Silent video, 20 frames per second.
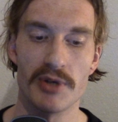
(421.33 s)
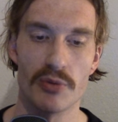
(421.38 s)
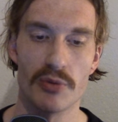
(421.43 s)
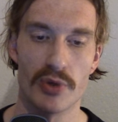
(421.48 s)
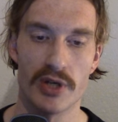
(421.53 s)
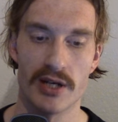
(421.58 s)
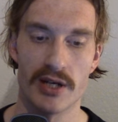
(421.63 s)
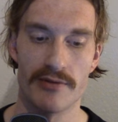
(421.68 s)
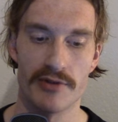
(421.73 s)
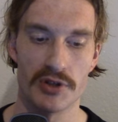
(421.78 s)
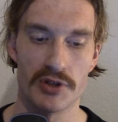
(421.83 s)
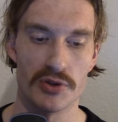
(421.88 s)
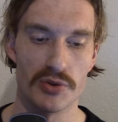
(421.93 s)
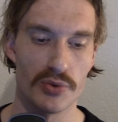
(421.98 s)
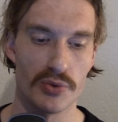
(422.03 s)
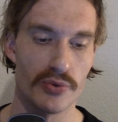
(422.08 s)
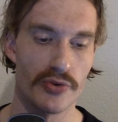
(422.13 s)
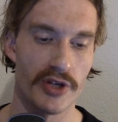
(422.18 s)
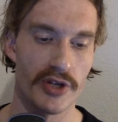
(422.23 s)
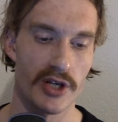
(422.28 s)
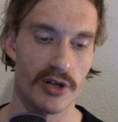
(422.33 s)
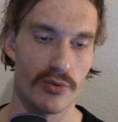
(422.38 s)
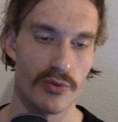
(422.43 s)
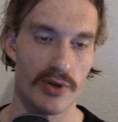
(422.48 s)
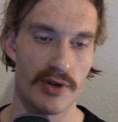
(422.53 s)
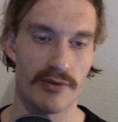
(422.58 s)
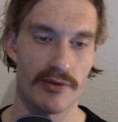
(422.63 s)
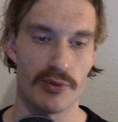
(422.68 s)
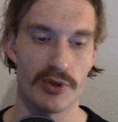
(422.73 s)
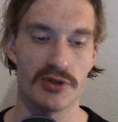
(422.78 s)
whatever you do there,
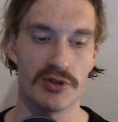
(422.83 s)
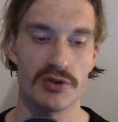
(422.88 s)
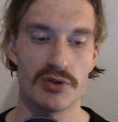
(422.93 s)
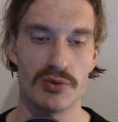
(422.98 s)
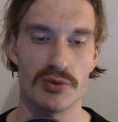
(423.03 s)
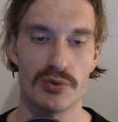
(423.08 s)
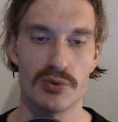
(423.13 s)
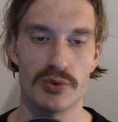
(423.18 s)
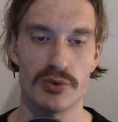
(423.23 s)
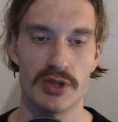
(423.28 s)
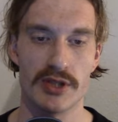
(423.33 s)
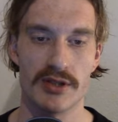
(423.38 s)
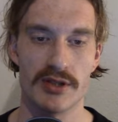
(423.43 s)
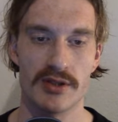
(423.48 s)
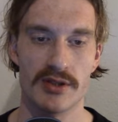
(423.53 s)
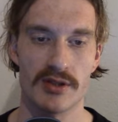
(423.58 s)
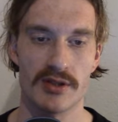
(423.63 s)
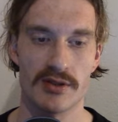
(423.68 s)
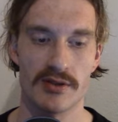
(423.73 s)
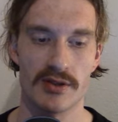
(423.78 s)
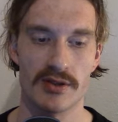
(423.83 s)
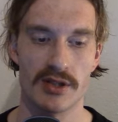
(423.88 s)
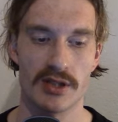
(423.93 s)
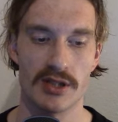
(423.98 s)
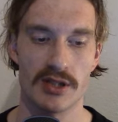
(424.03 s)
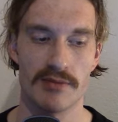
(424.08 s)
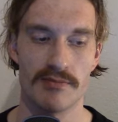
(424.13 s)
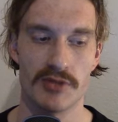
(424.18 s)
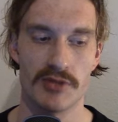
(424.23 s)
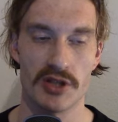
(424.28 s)
whatever once you do, is
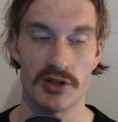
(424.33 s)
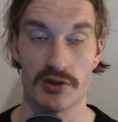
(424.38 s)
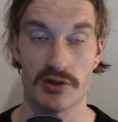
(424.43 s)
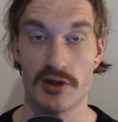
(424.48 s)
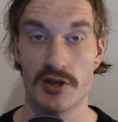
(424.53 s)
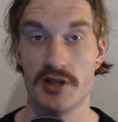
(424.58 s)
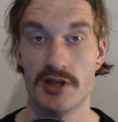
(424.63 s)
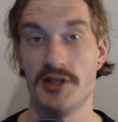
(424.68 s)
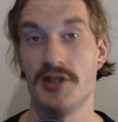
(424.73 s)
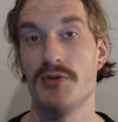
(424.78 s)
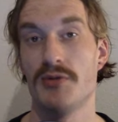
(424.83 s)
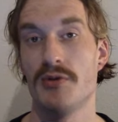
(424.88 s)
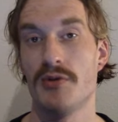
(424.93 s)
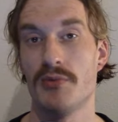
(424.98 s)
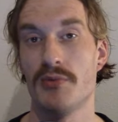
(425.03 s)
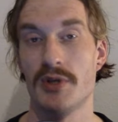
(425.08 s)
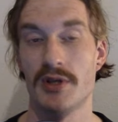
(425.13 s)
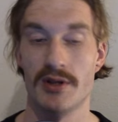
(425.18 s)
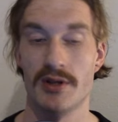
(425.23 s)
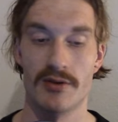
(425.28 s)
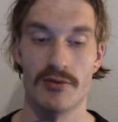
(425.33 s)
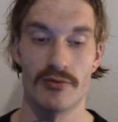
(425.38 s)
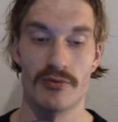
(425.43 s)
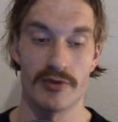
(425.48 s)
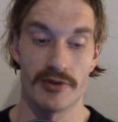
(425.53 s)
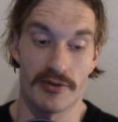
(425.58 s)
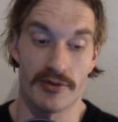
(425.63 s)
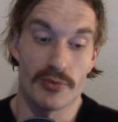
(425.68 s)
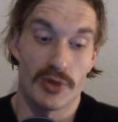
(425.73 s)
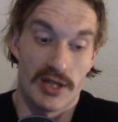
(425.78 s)
in accordance with what
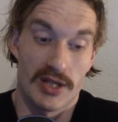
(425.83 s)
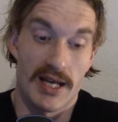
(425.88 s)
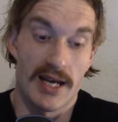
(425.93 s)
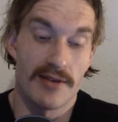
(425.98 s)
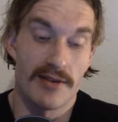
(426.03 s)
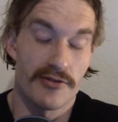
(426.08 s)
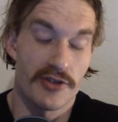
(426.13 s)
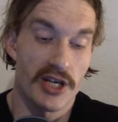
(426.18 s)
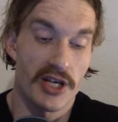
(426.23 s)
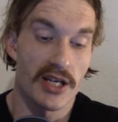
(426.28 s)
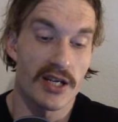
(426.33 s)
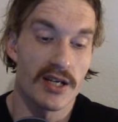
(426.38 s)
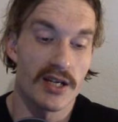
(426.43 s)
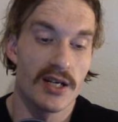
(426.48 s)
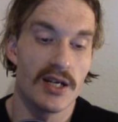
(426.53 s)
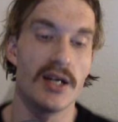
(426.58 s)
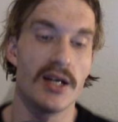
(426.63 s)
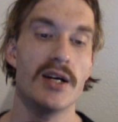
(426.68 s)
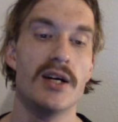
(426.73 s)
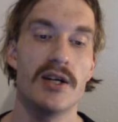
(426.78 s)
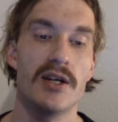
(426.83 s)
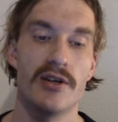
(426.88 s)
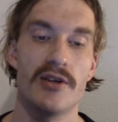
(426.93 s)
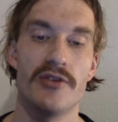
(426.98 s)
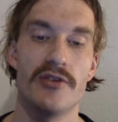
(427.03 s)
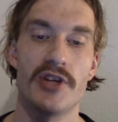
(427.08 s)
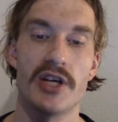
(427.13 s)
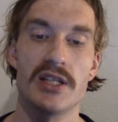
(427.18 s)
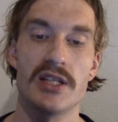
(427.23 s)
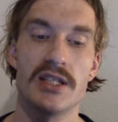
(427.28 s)
they think
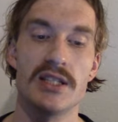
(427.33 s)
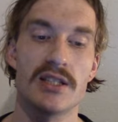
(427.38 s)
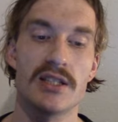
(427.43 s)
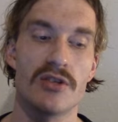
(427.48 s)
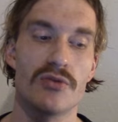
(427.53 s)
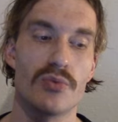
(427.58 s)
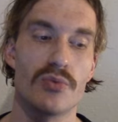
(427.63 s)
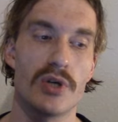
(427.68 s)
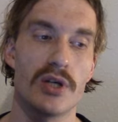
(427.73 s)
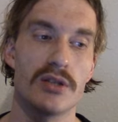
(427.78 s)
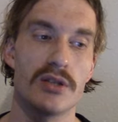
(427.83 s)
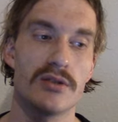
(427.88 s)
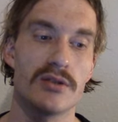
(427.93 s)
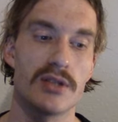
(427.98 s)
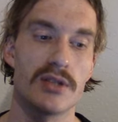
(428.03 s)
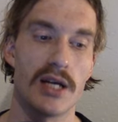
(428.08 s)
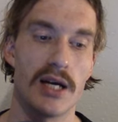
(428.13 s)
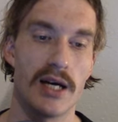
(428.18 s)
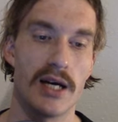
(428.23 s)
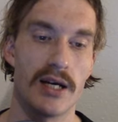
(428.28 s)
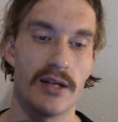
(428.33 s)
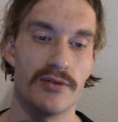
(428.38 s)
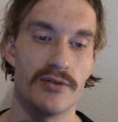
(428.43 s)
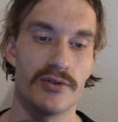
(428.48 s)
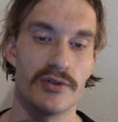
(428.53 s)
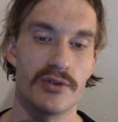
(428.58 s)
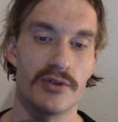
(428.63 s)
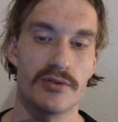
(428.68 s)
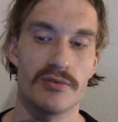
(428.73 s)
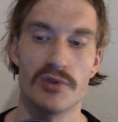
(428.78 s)
they need and want, and
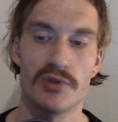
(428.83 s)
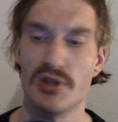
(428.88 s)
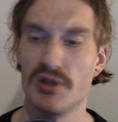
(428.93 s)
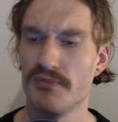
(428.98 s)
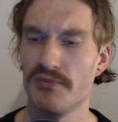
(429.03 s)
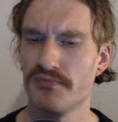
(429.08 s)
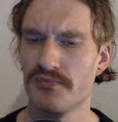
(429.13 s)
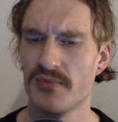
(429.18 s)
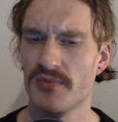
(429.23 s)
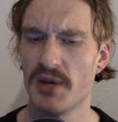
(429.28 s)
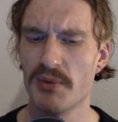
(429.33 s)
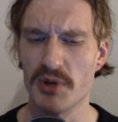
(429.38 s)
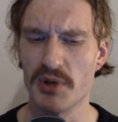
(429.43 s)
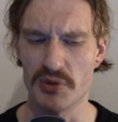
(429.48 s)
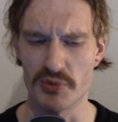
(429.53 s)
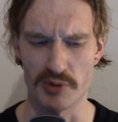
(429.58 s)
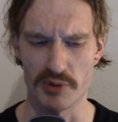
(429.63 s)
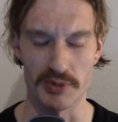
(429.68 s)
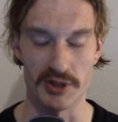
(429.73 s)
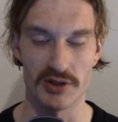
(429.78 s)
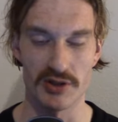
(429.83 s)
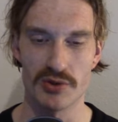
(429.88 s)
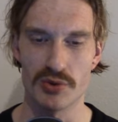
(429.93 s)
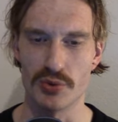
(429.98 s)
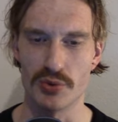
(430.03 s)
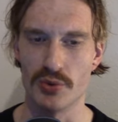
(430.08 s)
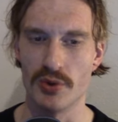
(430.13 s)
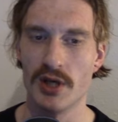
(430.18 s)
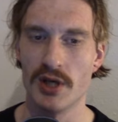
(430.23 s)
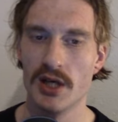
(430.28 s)
maybe it will be a
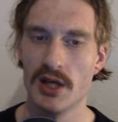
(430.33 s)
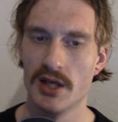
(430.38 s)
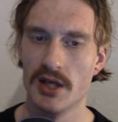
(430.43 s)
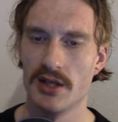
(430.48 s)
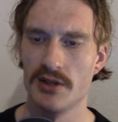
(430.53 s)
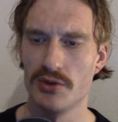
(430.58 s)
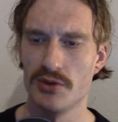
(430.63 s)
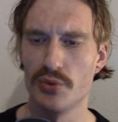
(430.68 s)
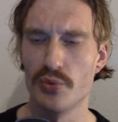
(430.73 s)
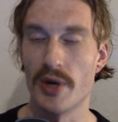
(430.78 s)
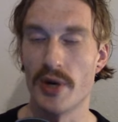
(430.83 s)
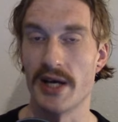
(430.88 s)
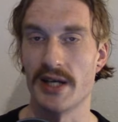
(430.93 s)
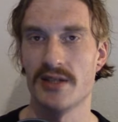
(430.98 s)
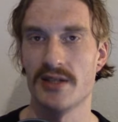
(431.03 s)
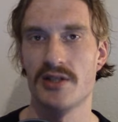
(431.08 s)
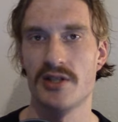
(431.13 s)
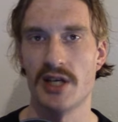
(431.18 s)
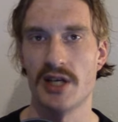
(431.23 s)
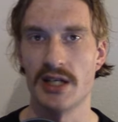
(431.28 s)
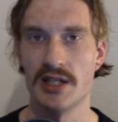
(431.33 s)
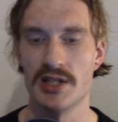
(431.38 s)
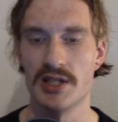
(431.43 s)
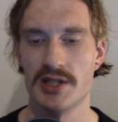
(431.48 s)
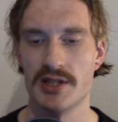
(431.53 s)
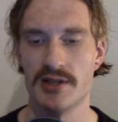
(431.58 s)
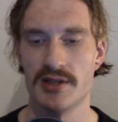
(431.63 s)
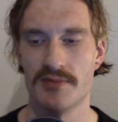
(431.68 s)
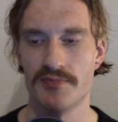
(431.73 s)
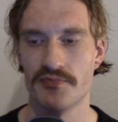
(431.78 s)
two-way exchange.
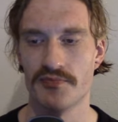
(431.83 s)
Is